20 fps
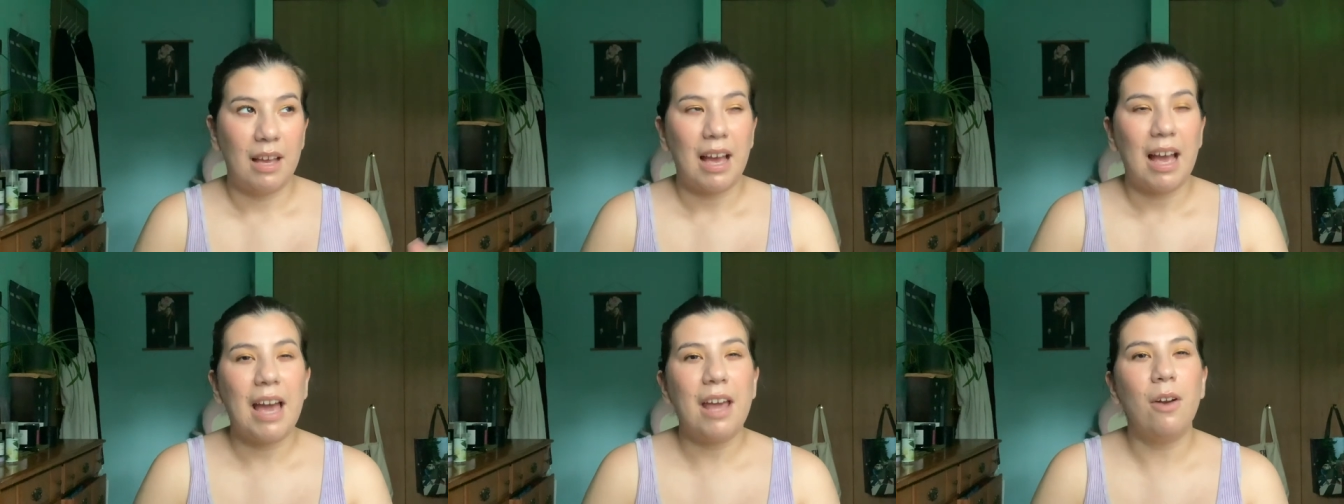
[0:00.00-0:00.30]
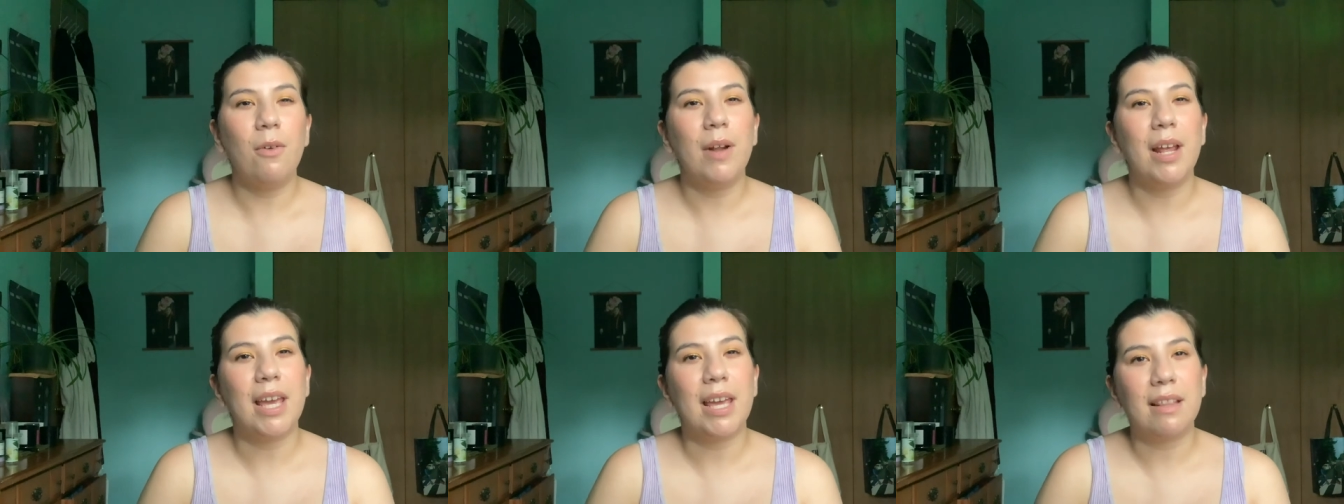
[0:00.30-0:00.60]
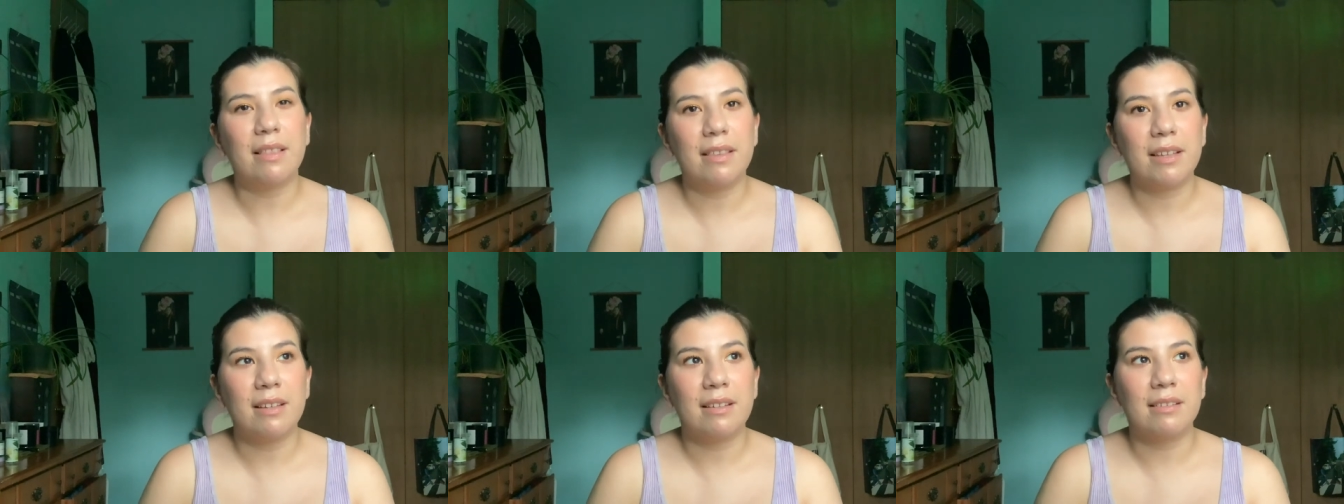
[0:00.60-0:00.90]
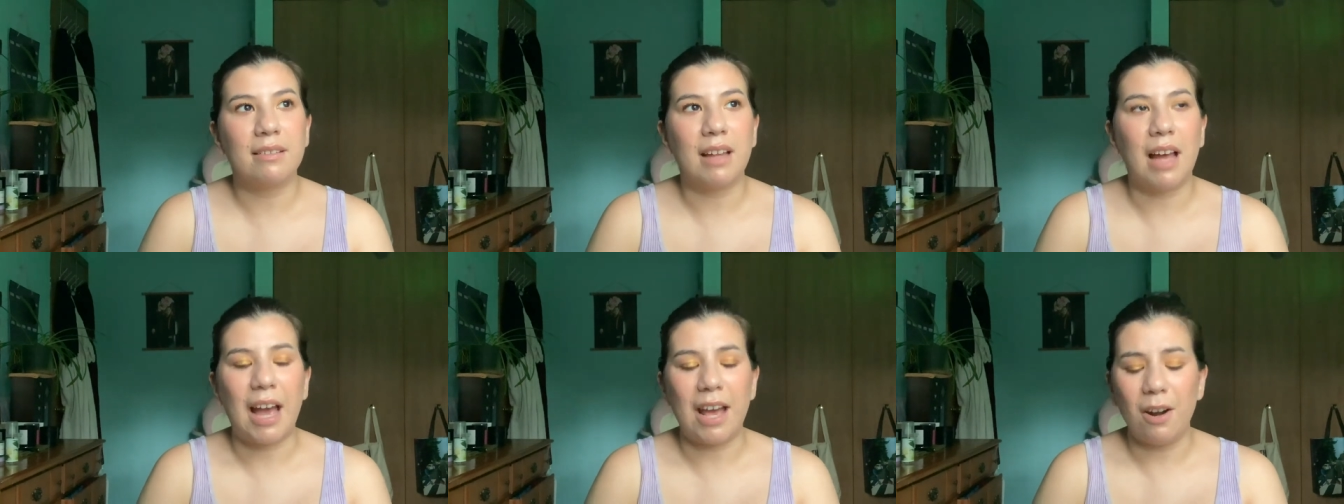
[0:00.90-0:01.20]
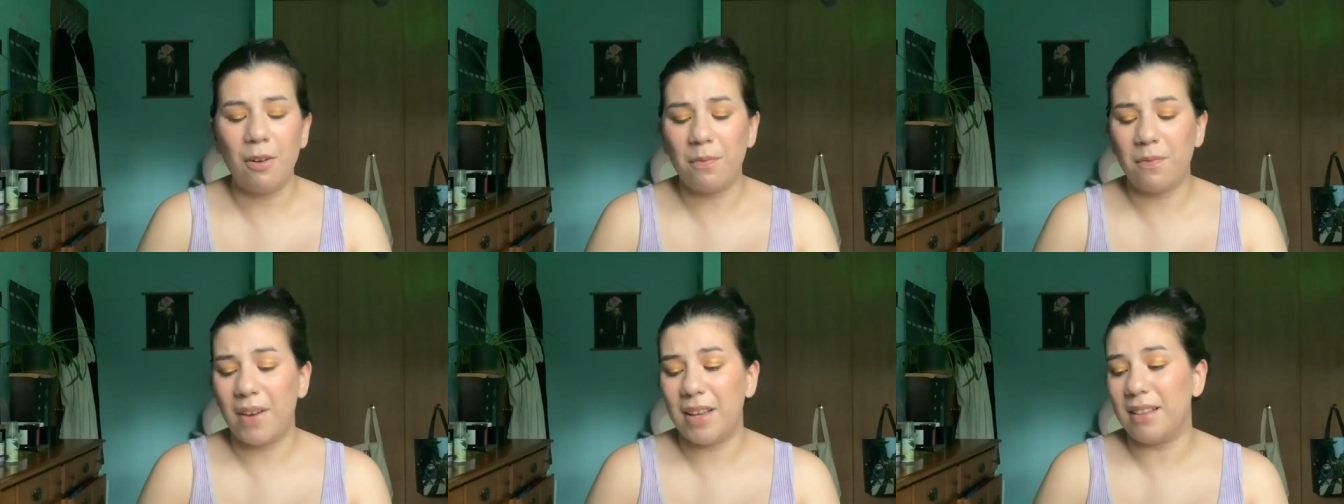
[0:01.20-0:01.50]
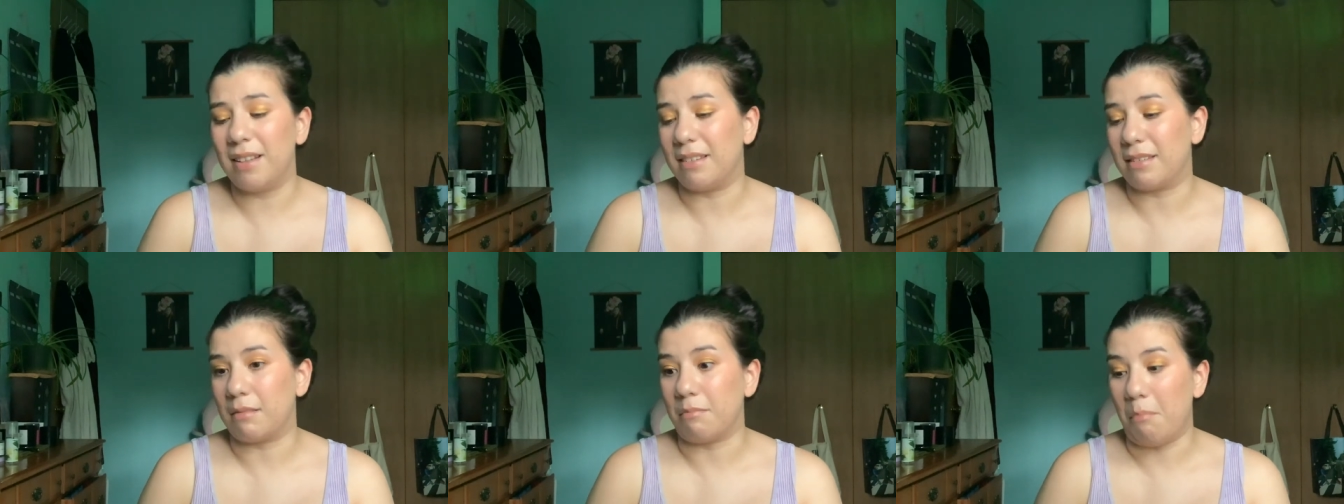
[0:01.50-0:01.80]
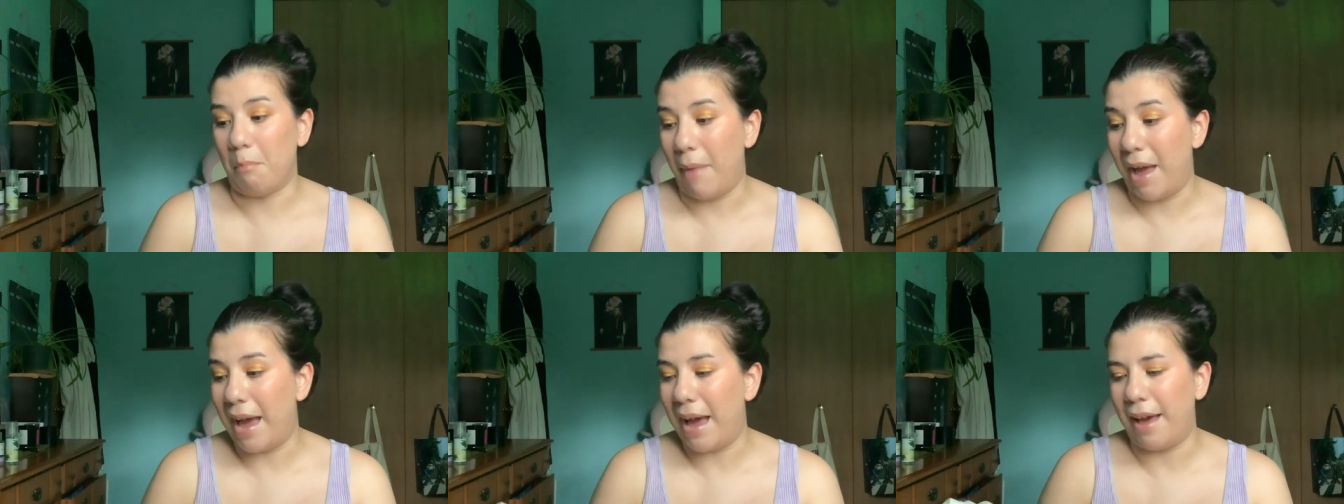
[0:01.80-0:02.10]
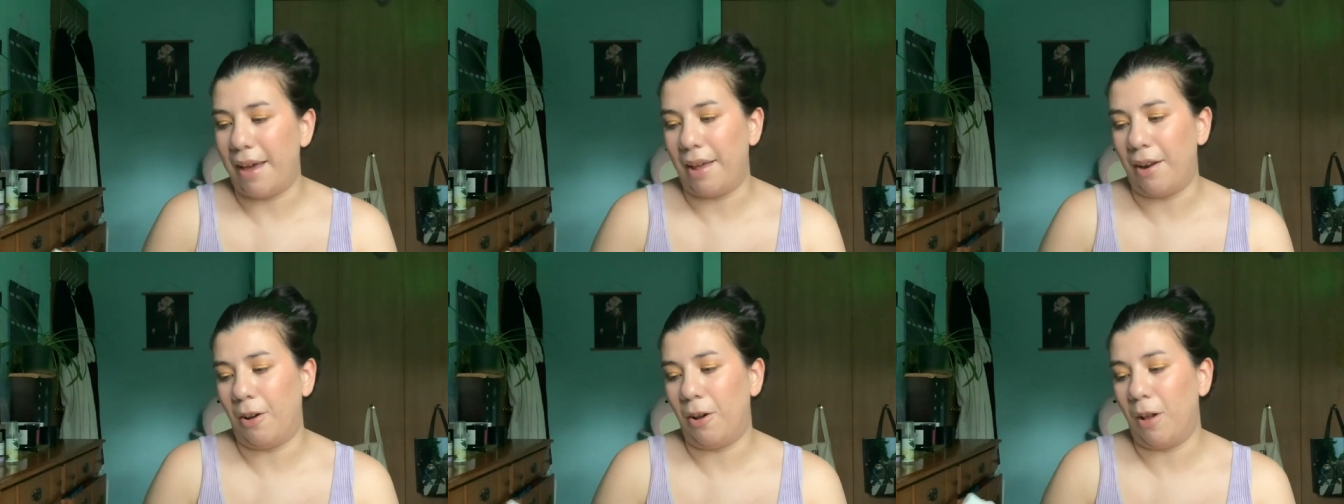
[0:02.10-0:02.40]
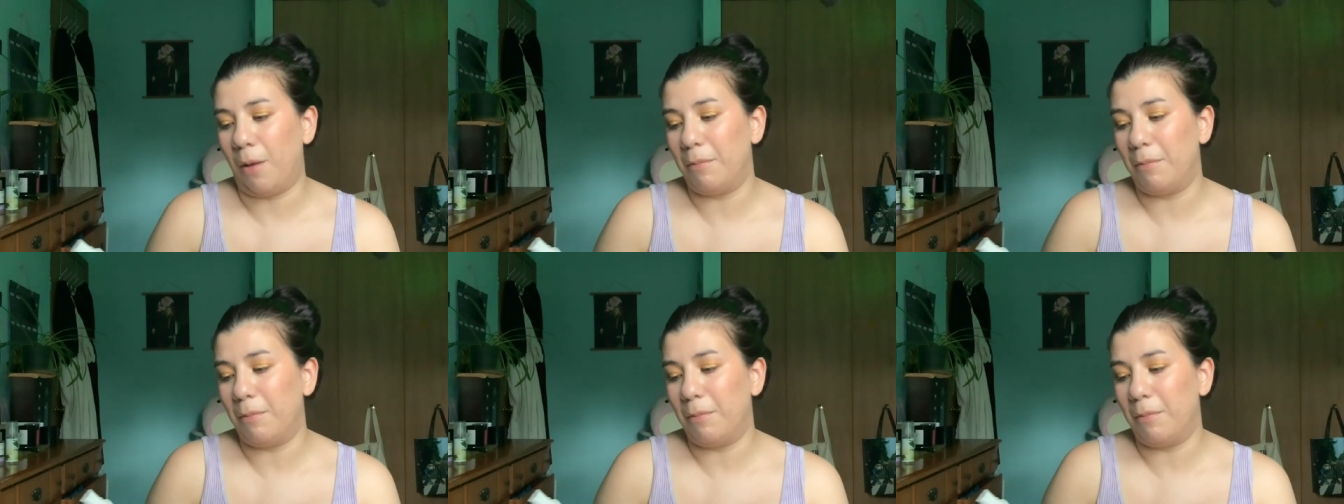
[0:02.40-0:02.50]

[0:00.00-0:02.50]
I don't hate this. I don't find this matte at all.